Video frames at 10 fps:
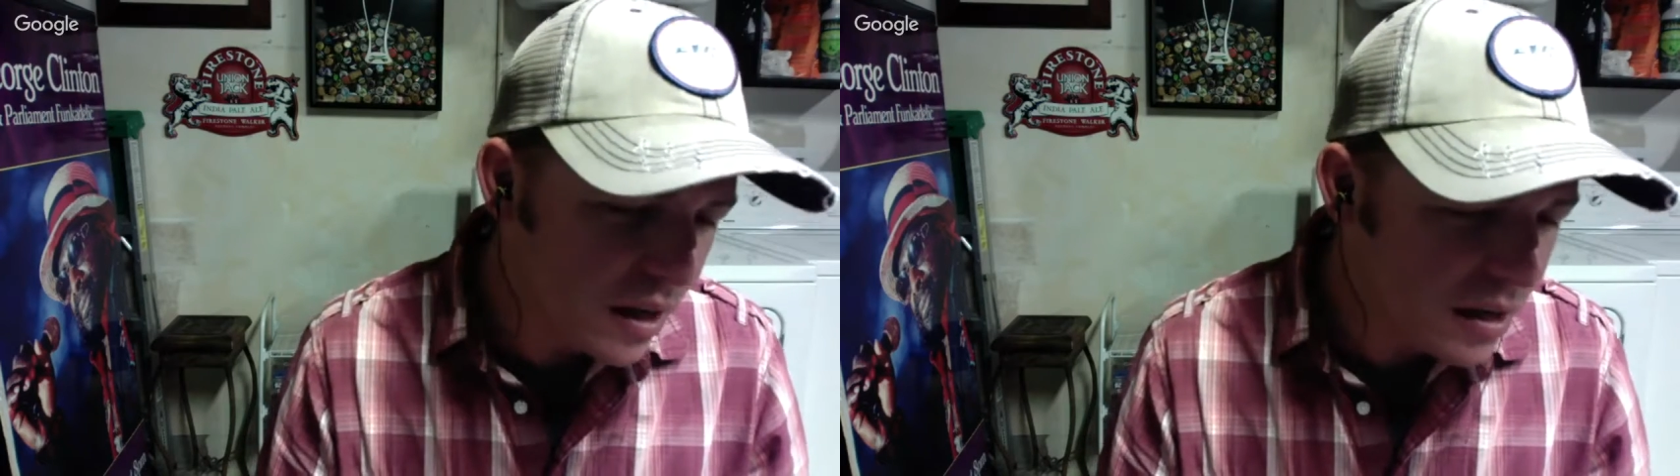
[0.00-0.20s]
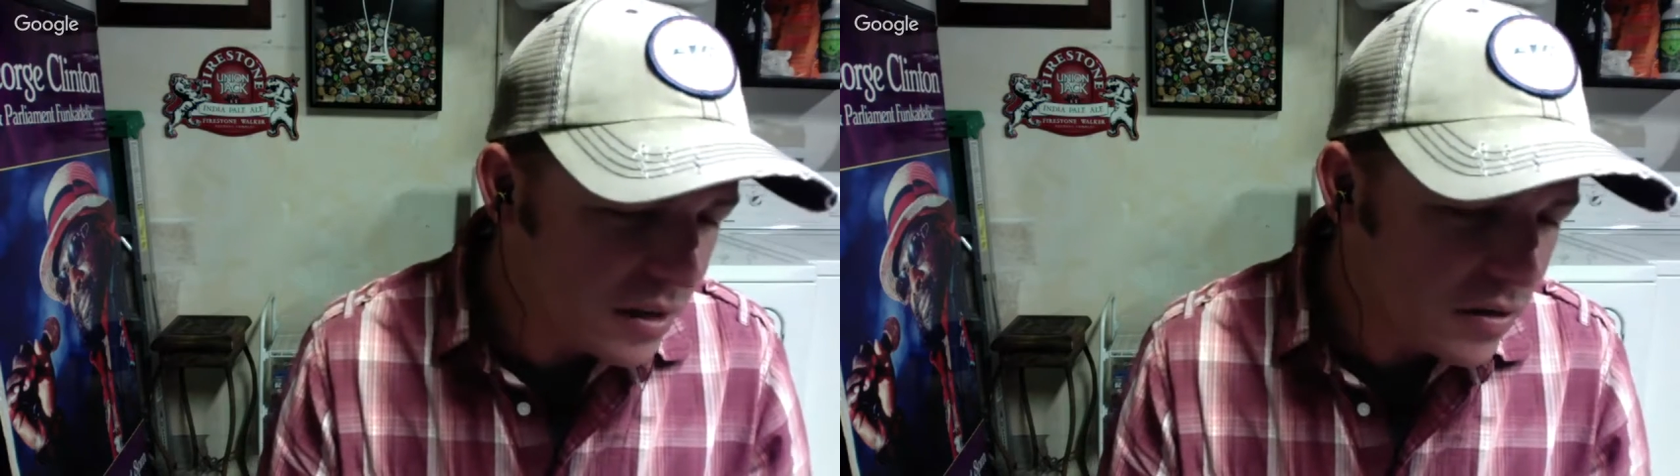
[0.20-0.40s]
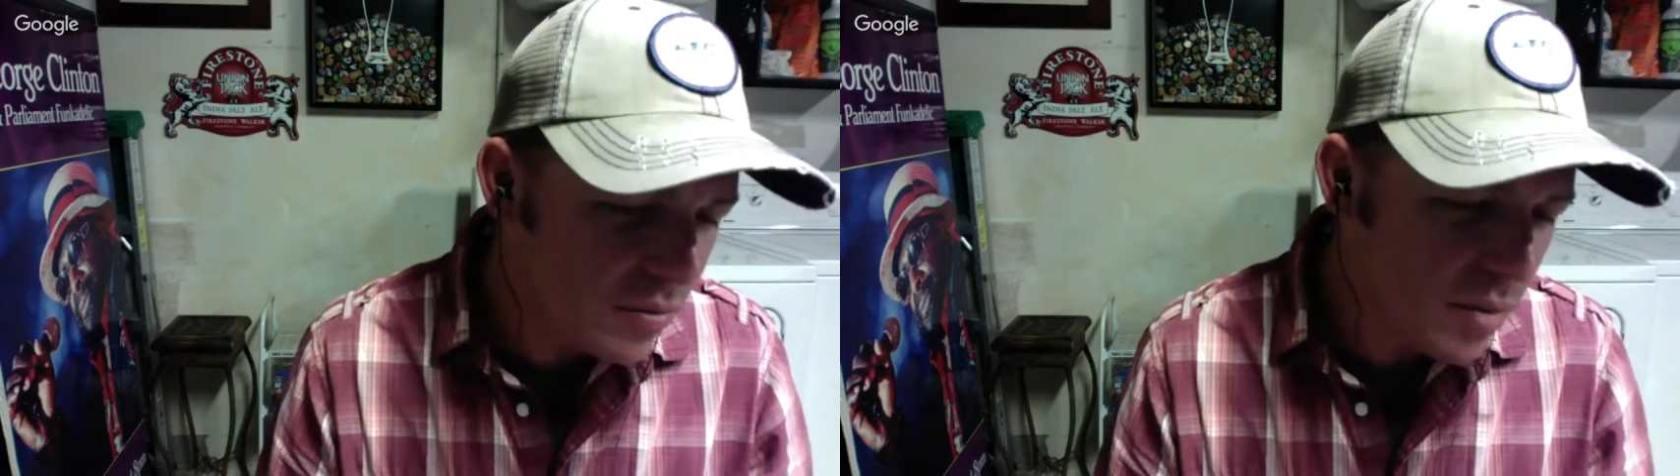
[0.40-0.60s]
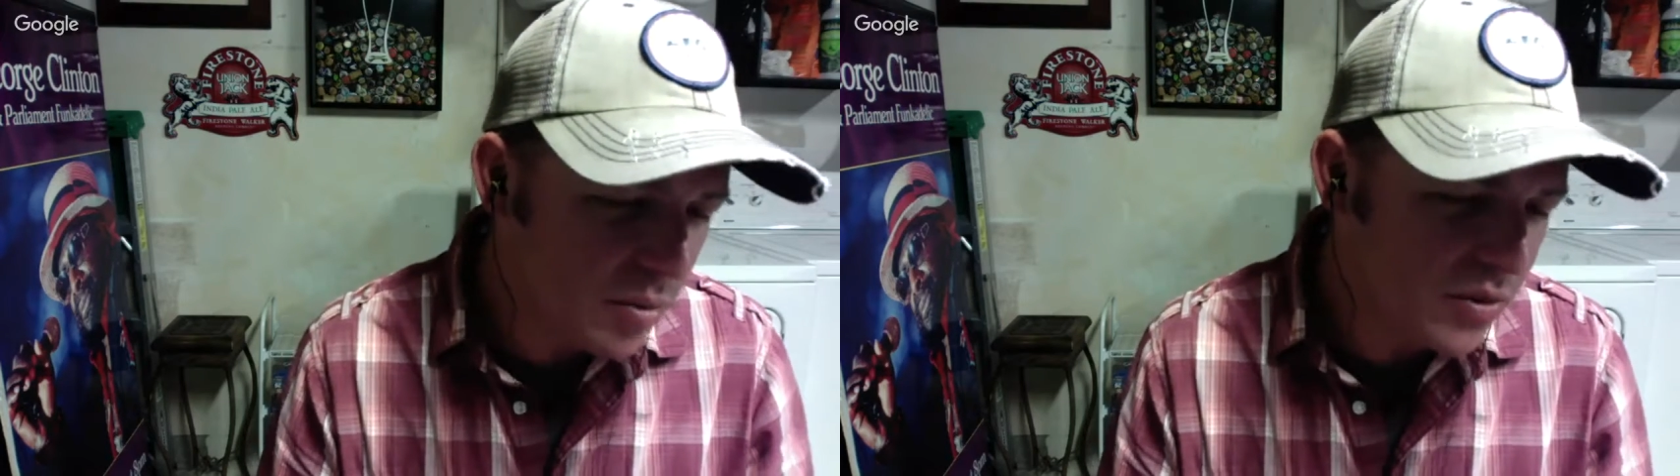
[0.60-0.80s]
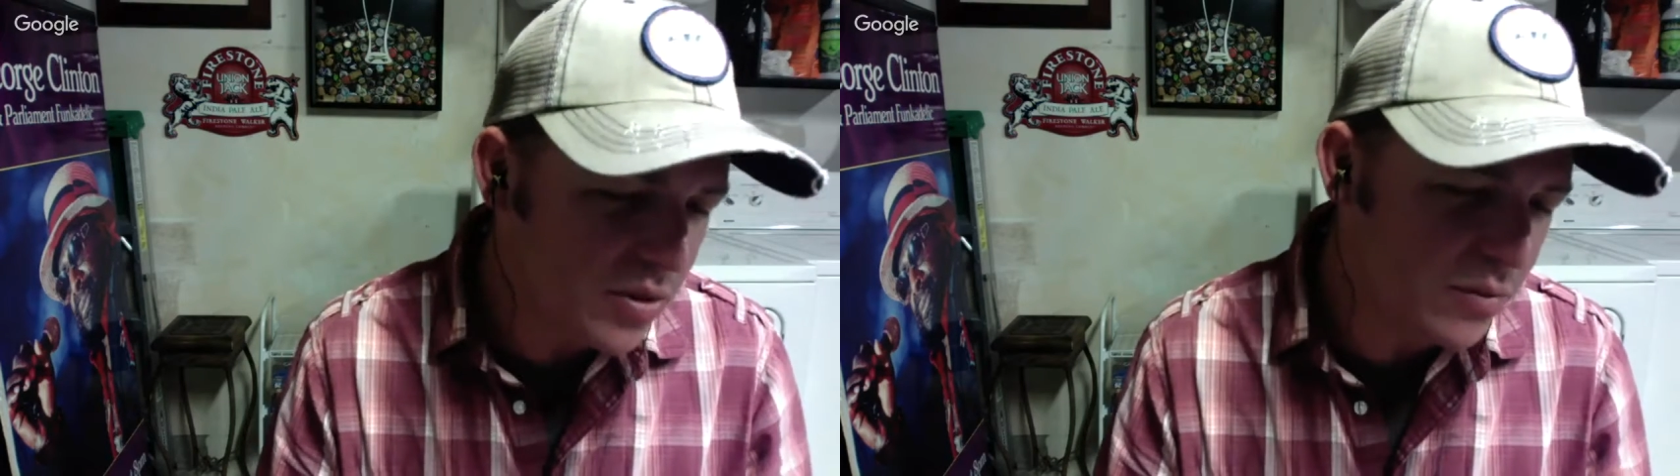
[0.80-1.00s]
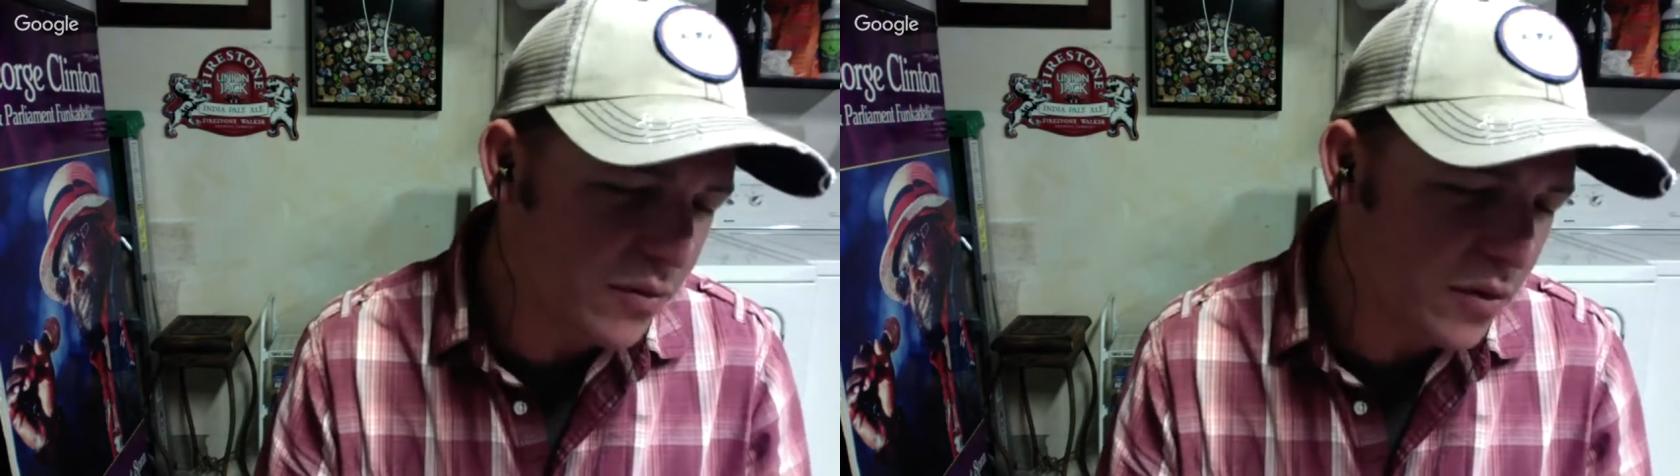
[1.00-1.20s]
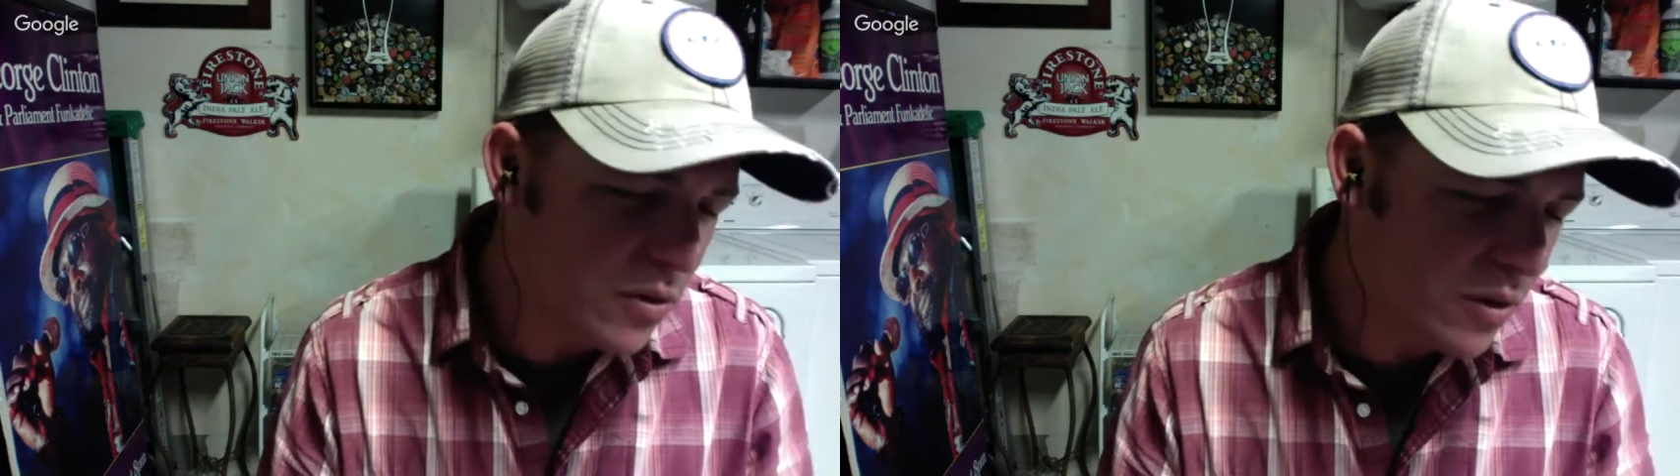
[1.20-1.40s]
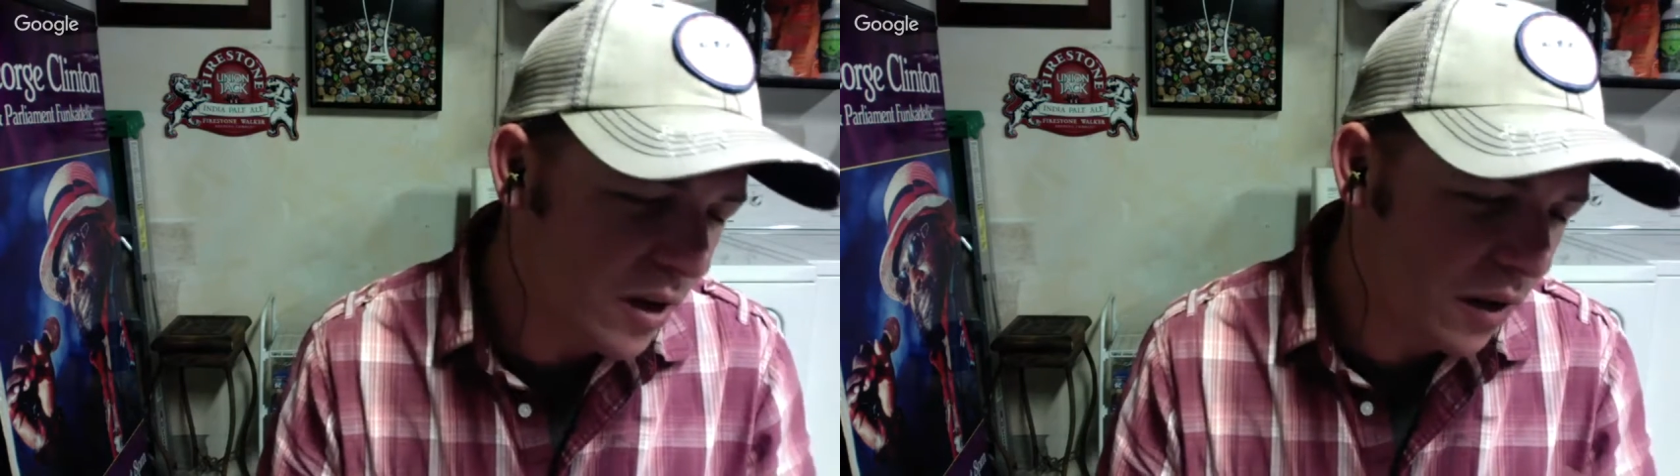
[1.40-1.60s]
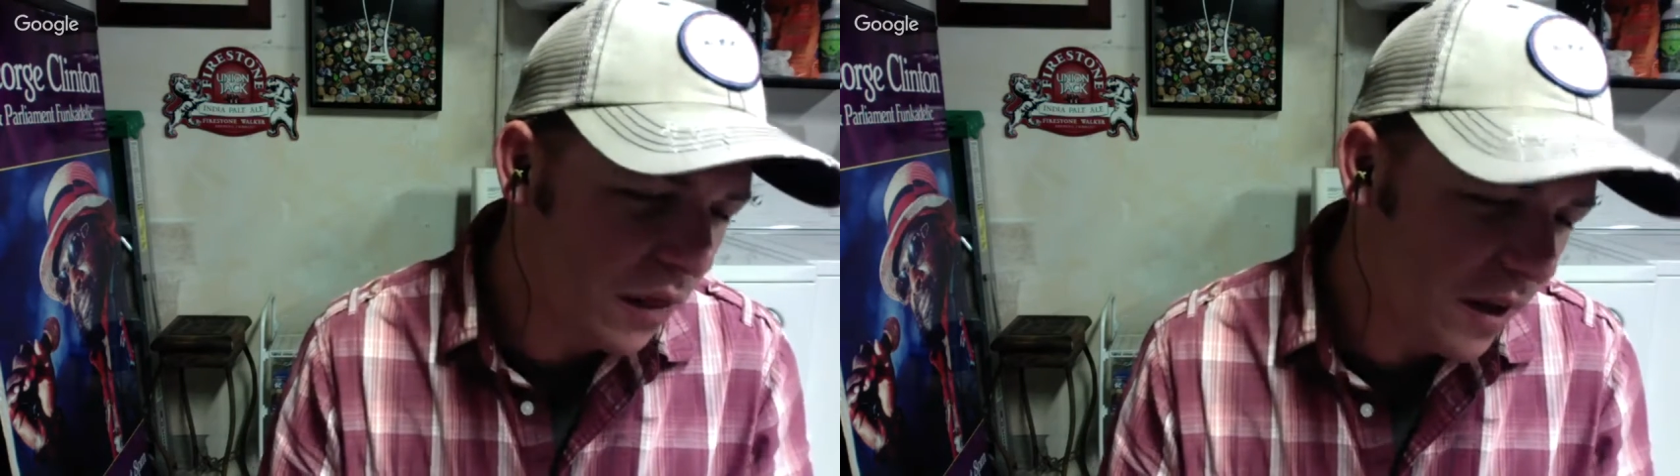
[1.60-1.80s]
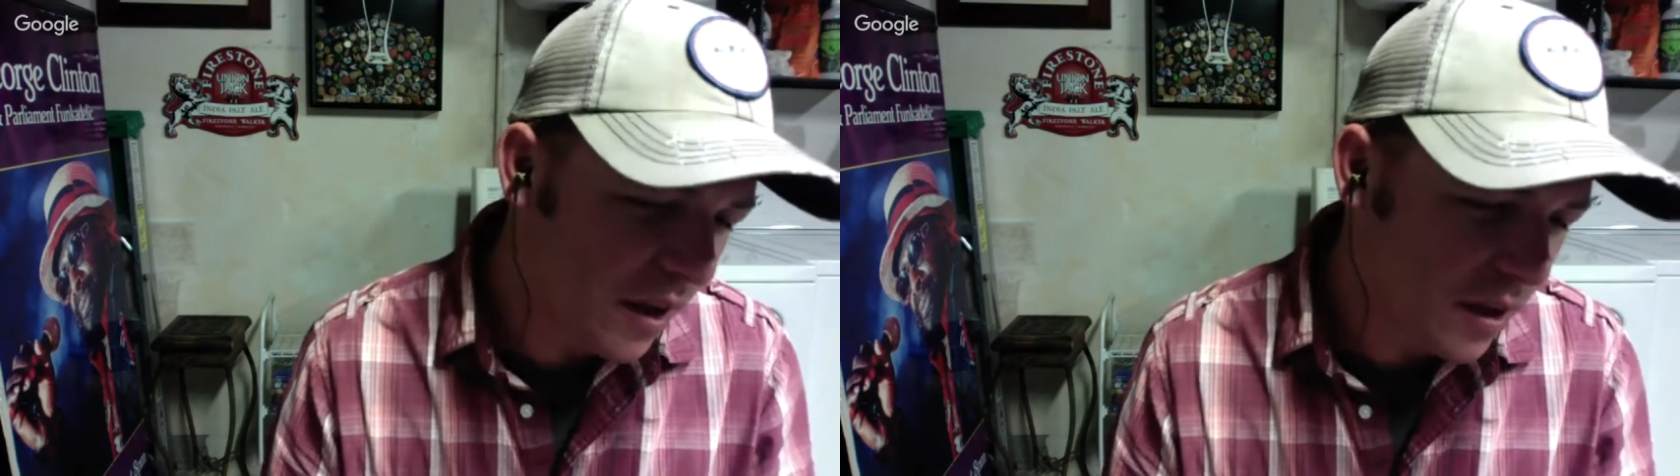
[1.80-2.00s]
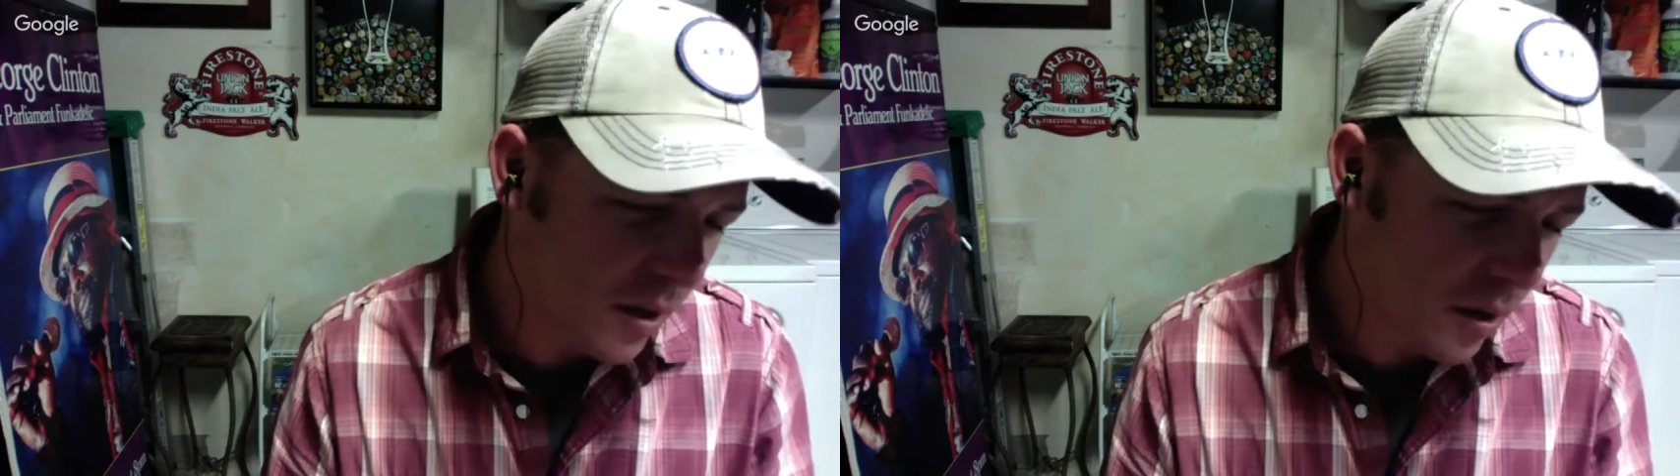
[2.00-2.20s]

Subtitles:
So maybe with some food, I can thicken it up a